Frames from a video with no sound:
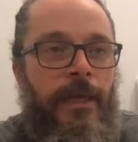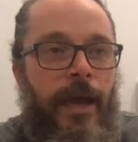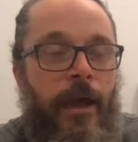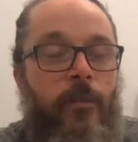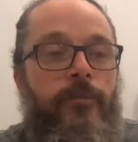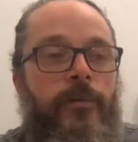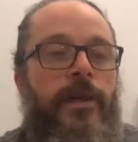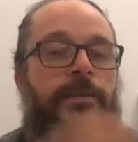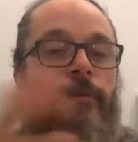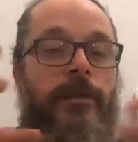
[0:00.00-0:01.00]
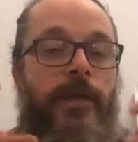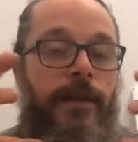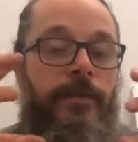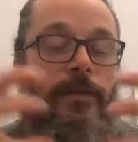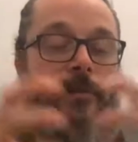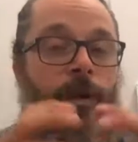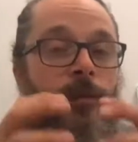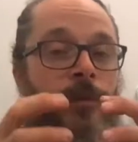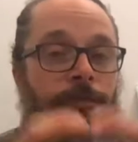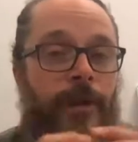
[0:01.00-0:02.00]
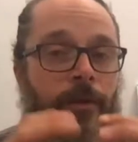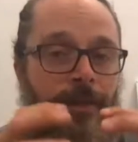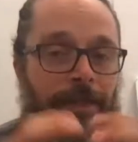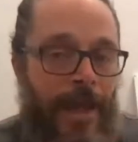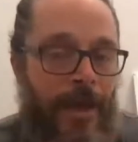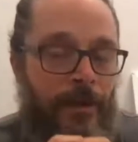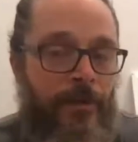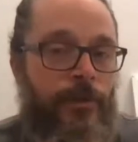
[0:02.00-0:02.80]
helpful as looking at the Department of Health data,